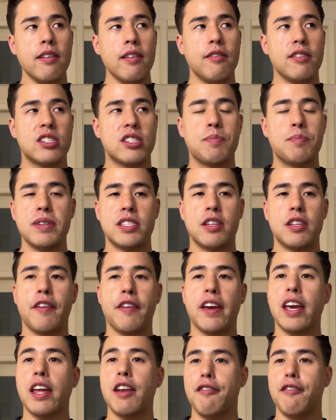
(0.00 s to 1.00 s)

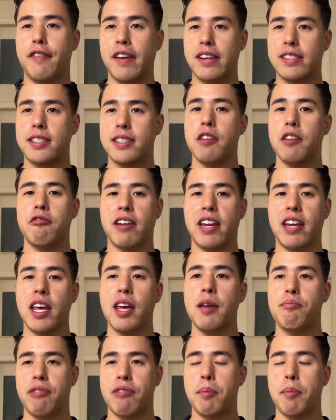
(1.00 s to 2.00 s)
specific investor
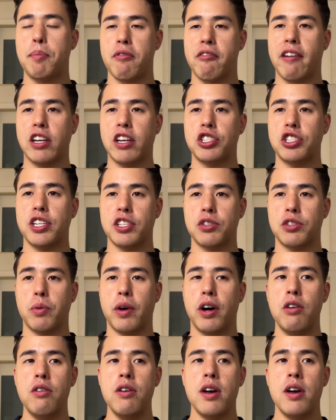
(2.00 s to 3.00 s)
ready preparation as
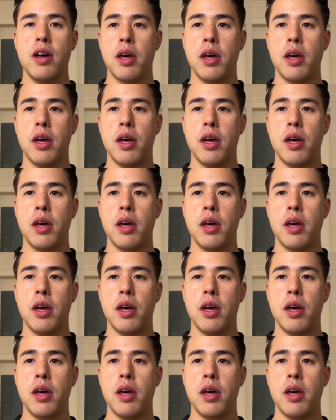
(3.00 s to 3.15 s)
well,